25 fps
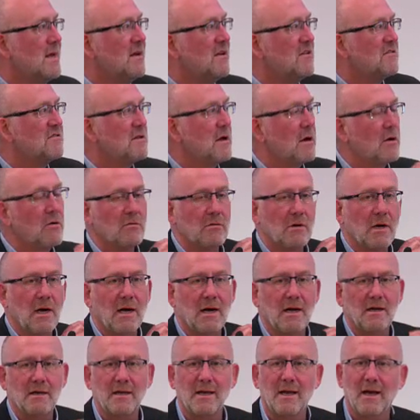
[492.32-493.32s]
So,
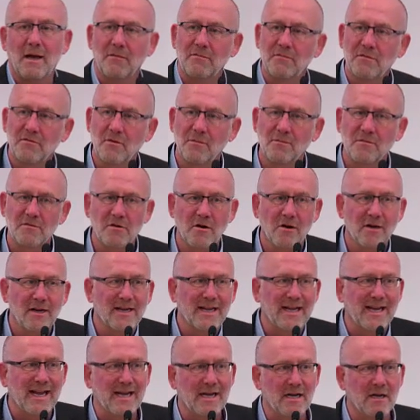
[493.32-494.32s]
so I'm starting
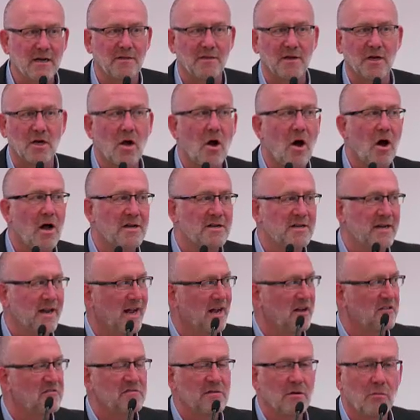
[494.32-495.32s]
to get into the
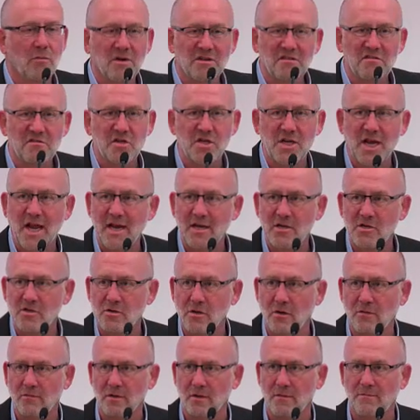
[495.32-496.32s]
context. So what's
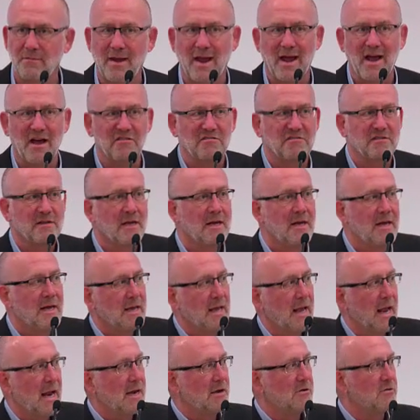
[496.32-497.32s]
changed over the past
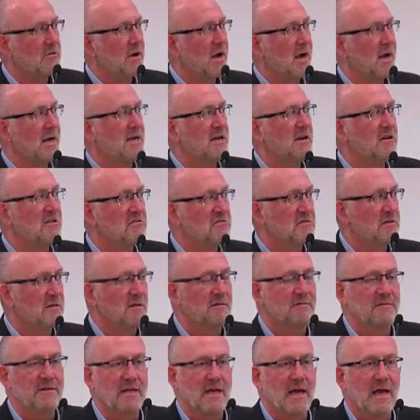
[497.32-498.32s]
8 or 9 years in
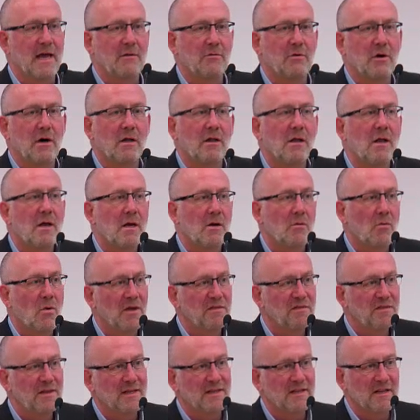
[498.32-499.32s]
the VA? Well,
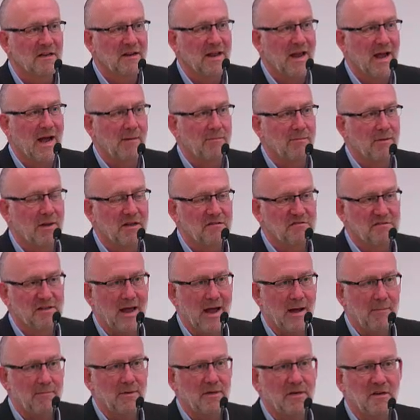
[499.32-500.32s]
one thing that has
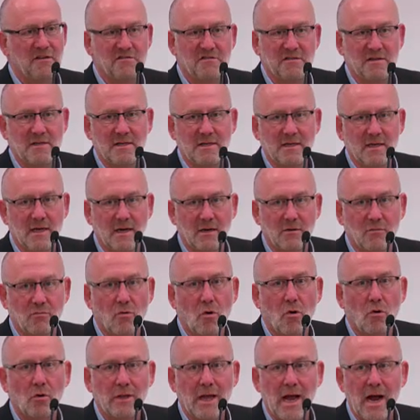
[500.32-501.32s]
happened is the
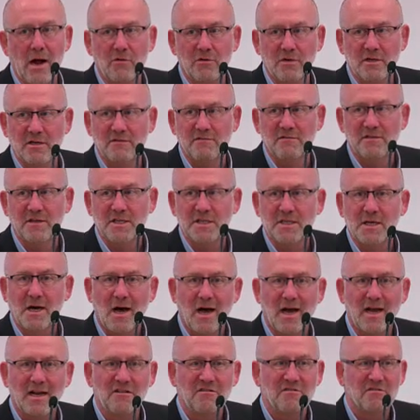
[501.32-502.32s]
rollout of the
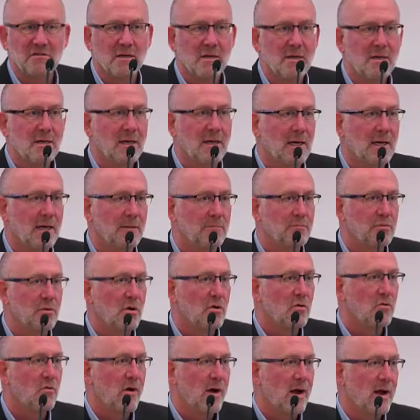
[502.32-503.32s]
TIDES
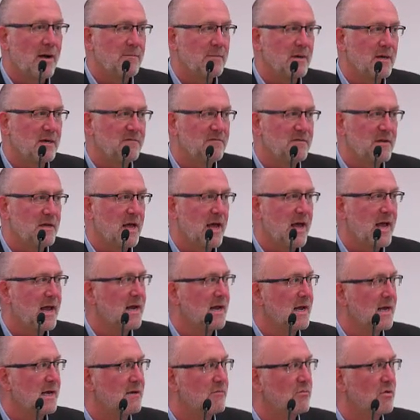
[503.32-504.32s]
program in
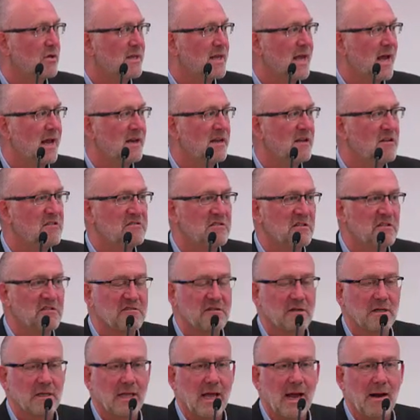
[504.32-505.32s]
VA, and what that is
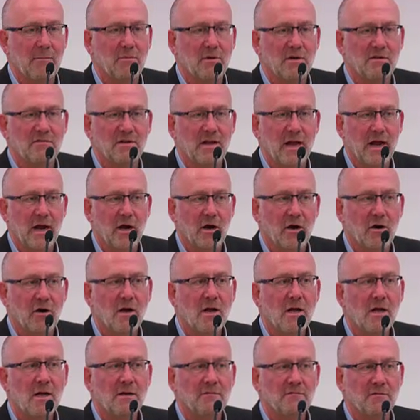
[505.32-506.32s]
collaborative care
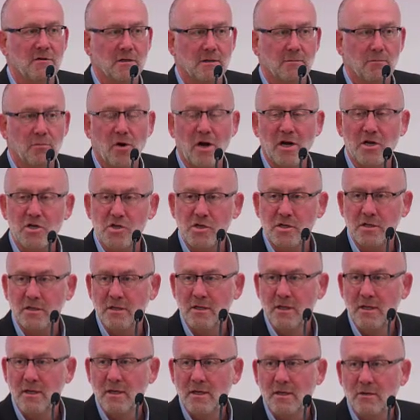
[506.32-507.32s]
for
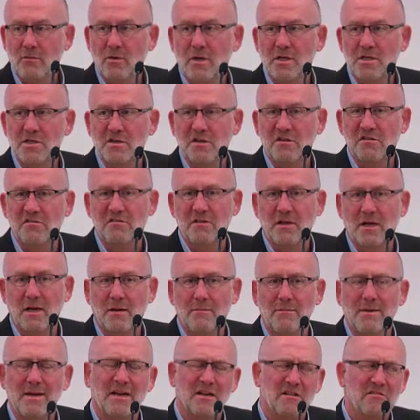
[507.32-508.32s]
depression, which has
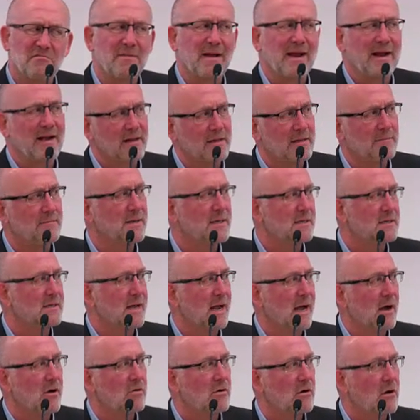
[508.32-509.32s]
been expanded a bit
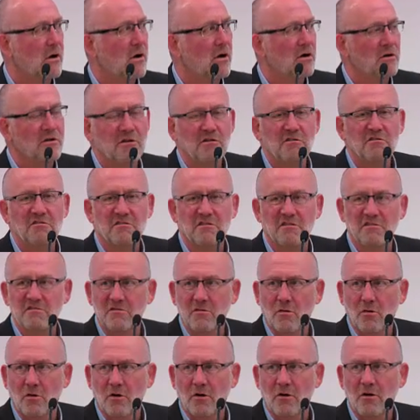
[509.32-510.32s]
to alcohol use
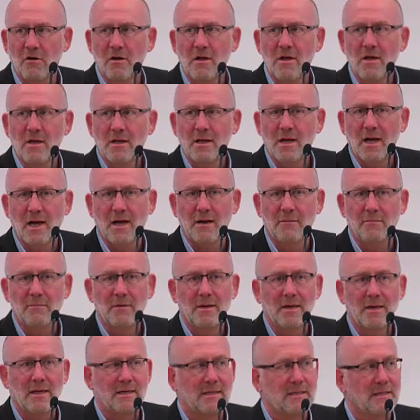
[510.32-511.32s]
disorder,
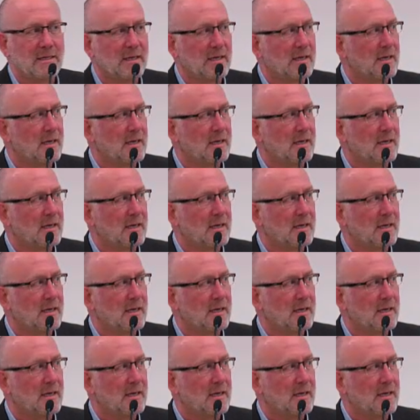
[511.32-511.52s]
but